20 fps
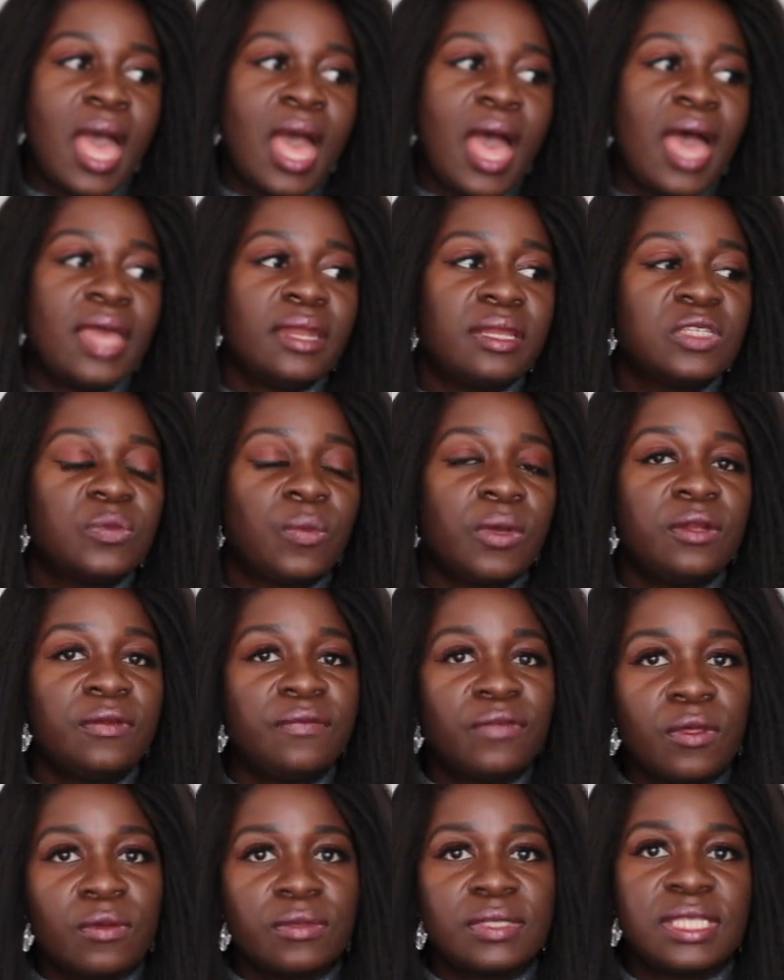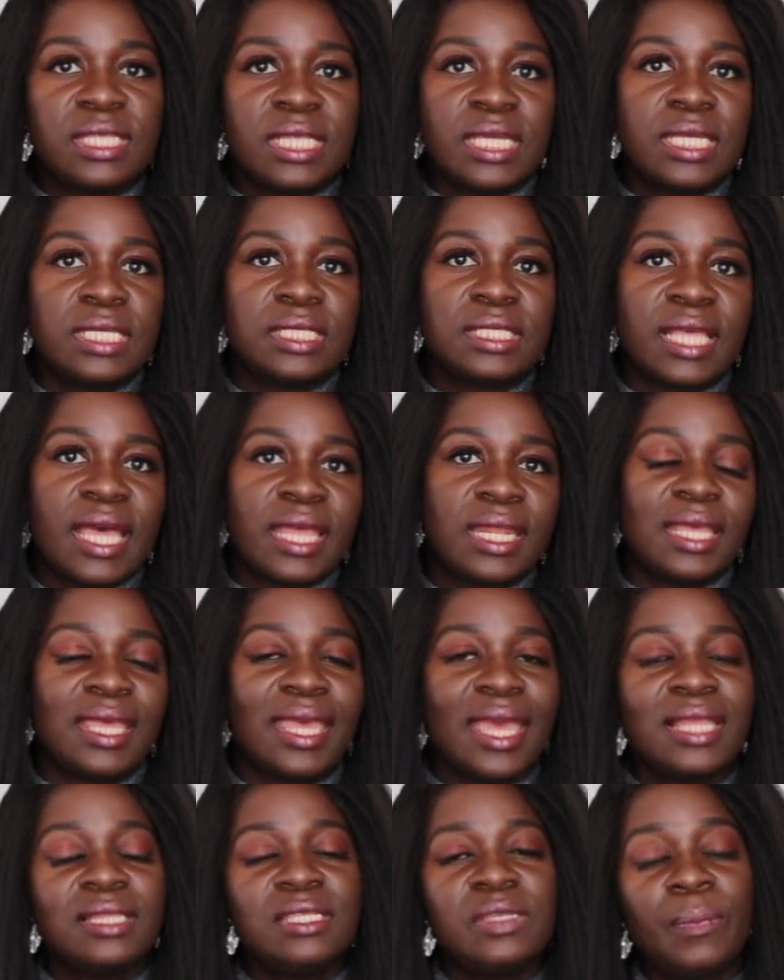And it's one of those things that,
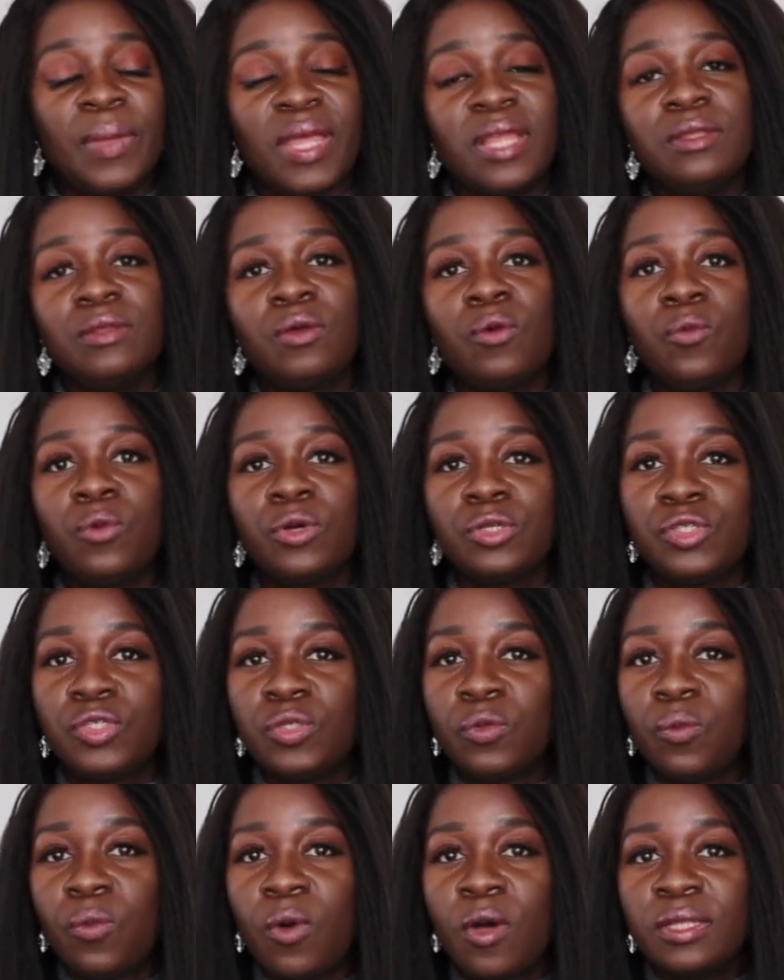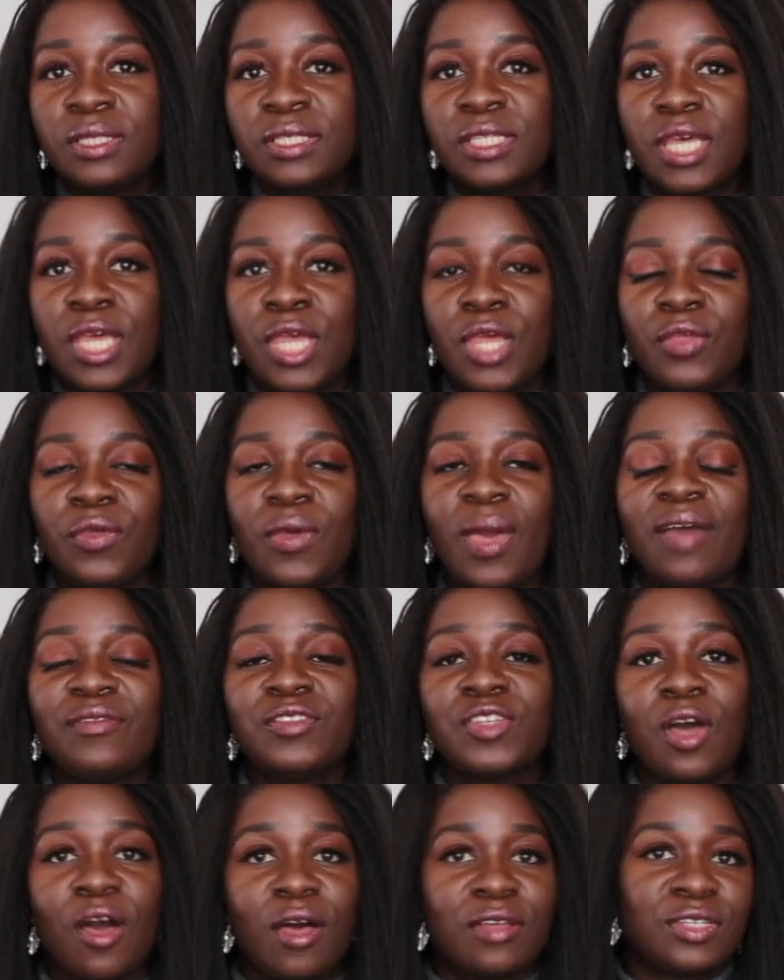again, depending on what you want, you have
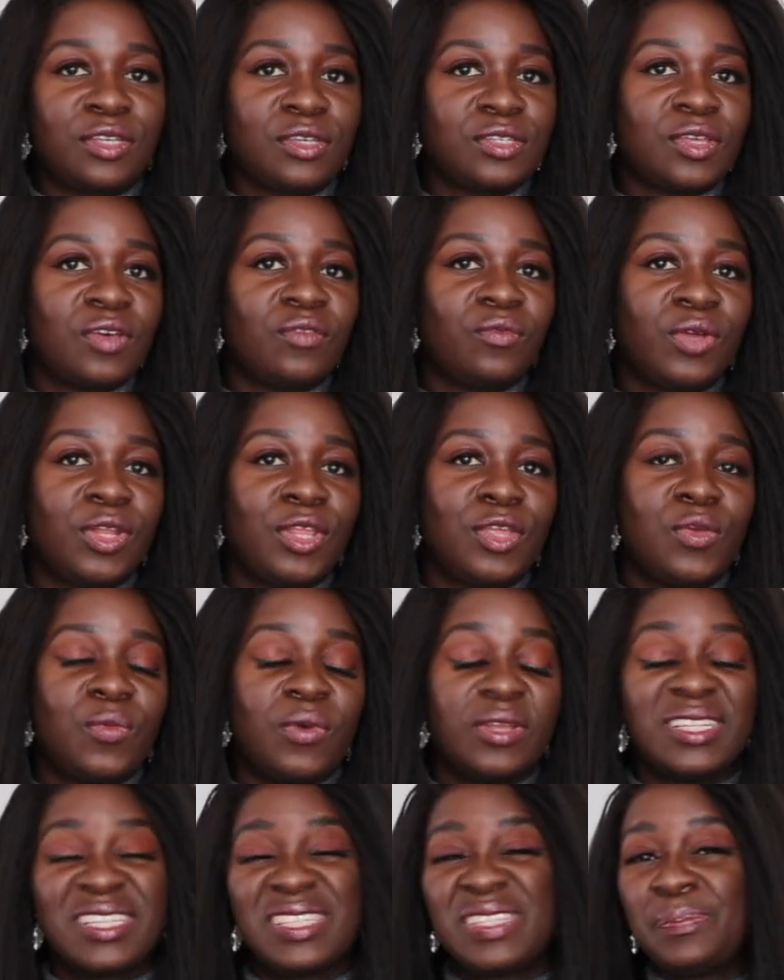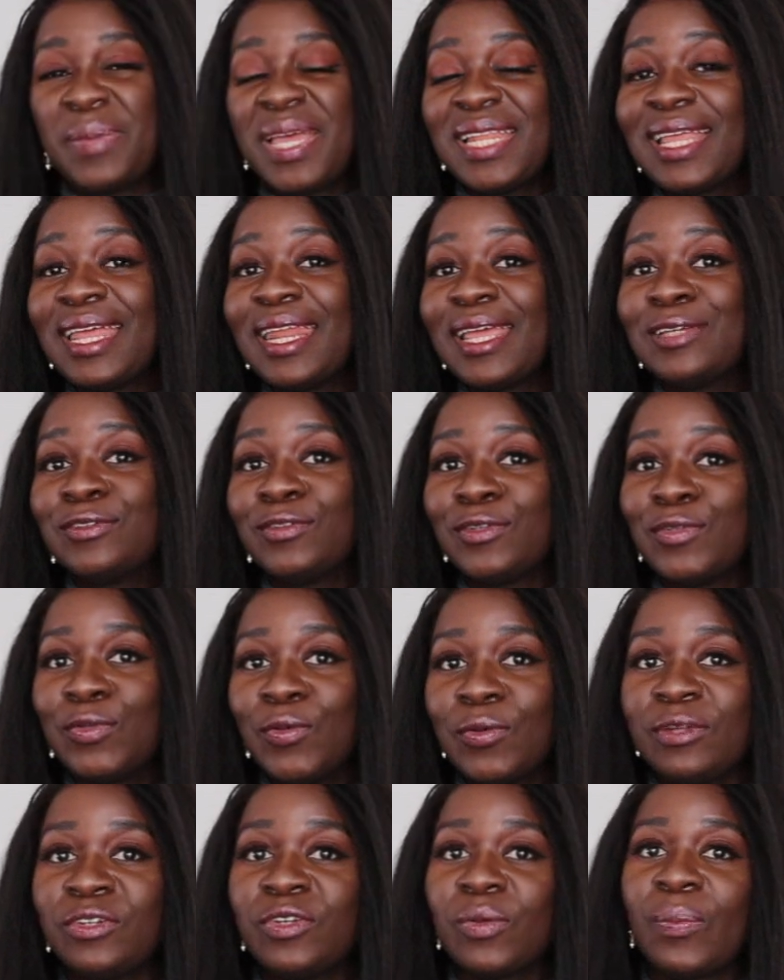to ask yourself whether you want to spend that extra
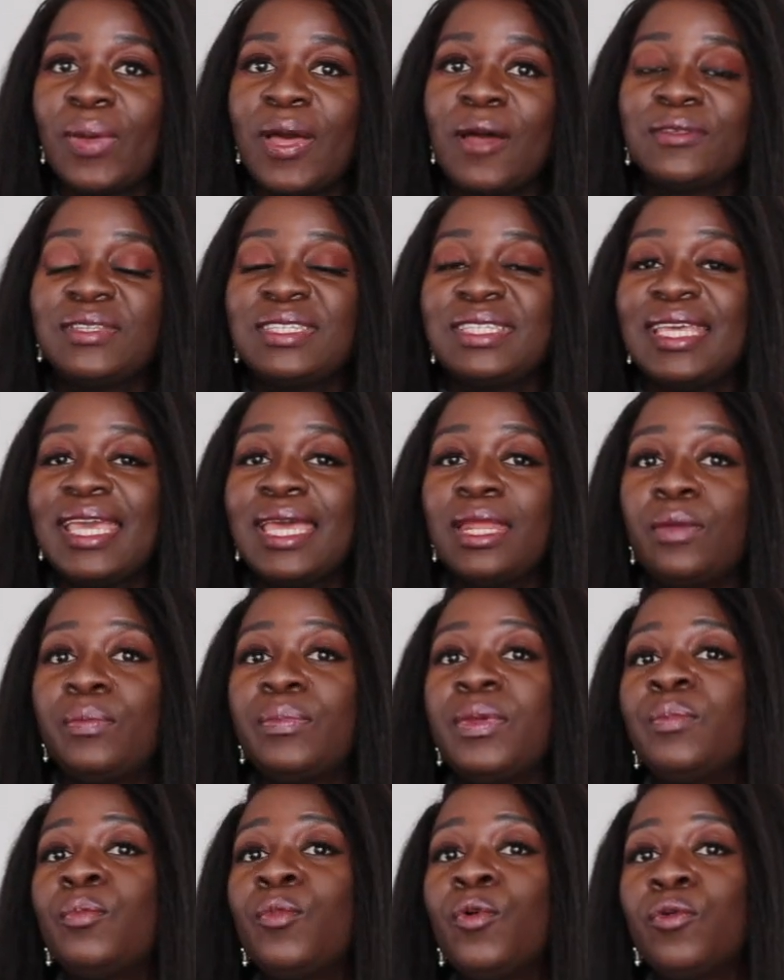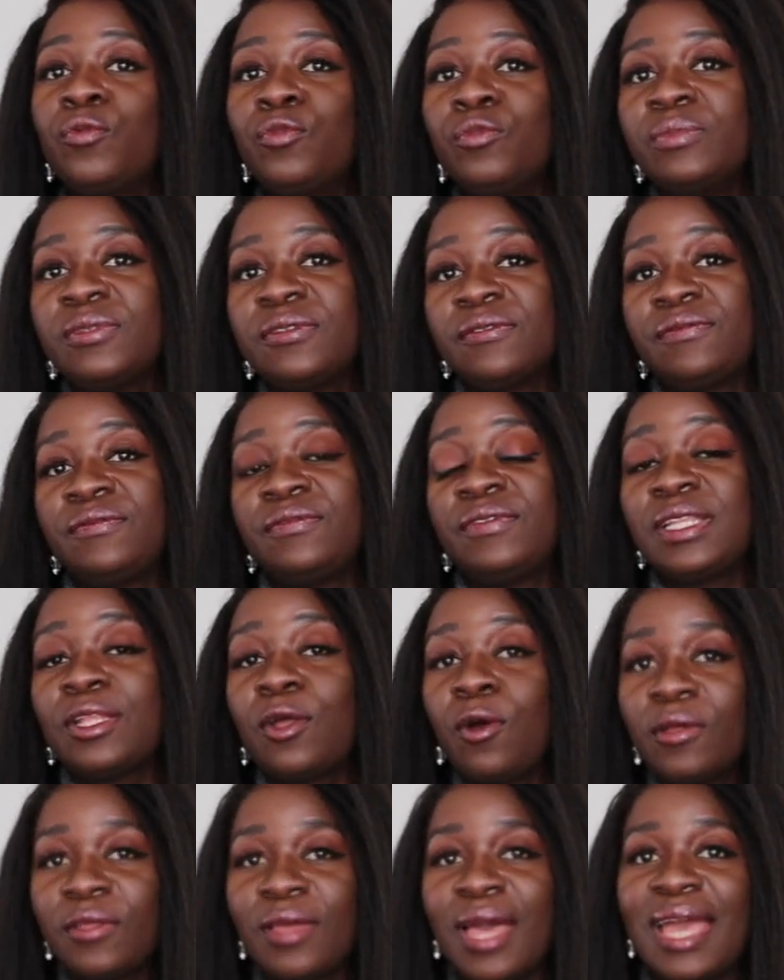£200 to get a bit more room to fit
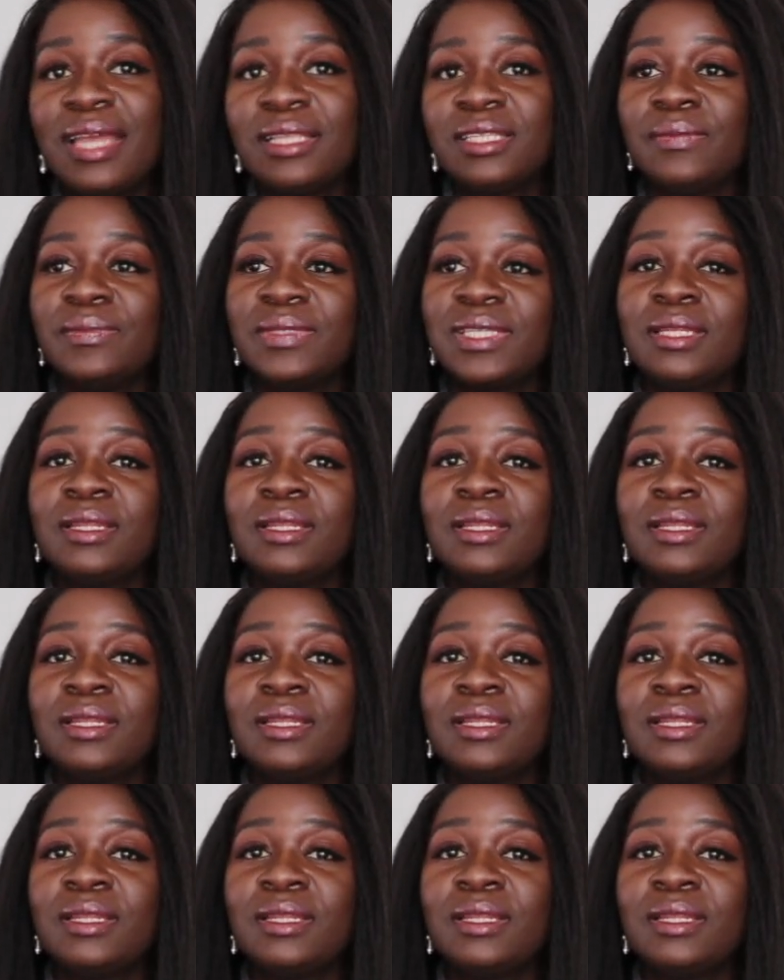all your items.